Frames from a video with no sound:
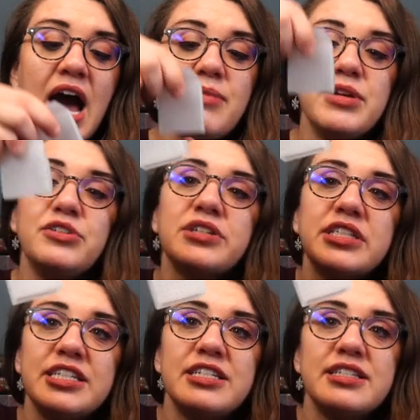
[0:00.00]
I'm
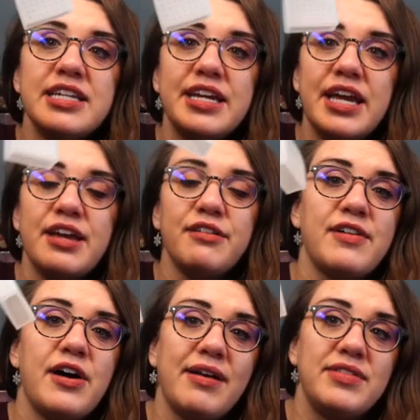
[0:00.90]
interested to see
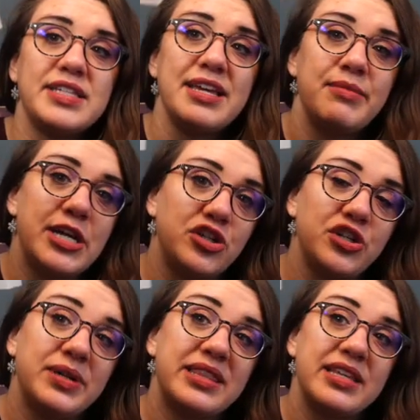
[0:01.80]
if I'll have the same
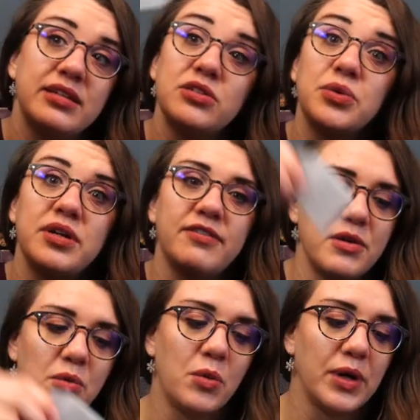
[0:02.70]
issue with this or if
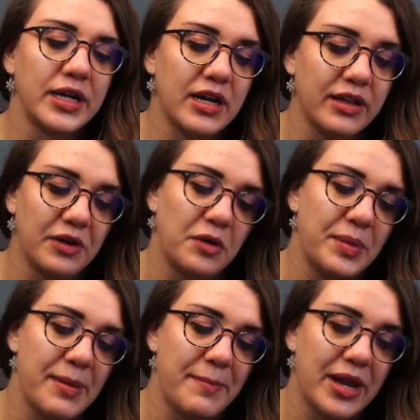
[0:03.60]
it will work a little
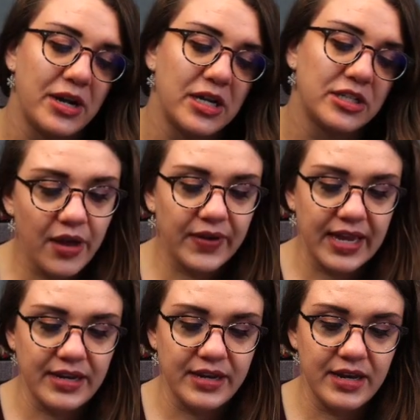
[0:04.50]
bit better.
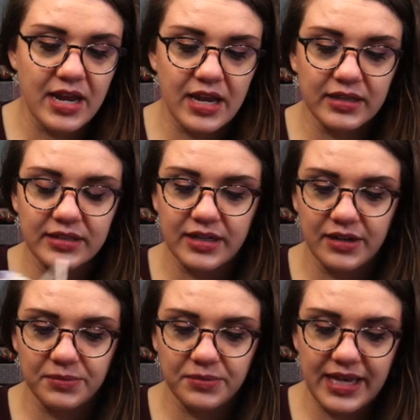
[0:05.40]
Okay, next
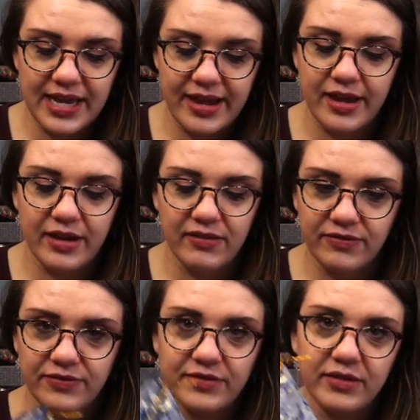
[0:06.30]
up we
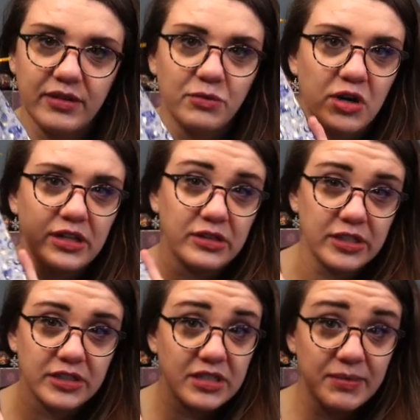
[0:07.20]
have what
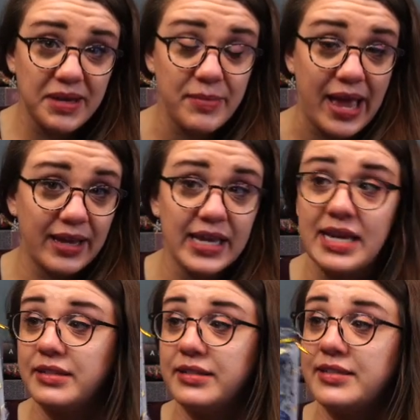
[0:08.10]
looks to be a bag
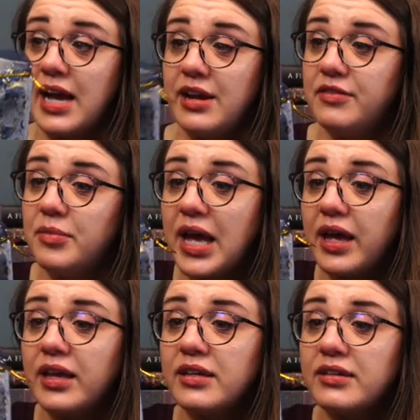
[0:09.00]
inside of a
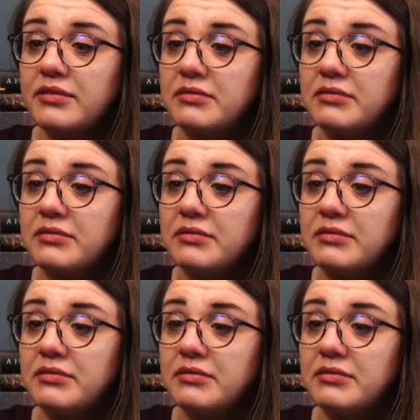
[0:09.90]
bag.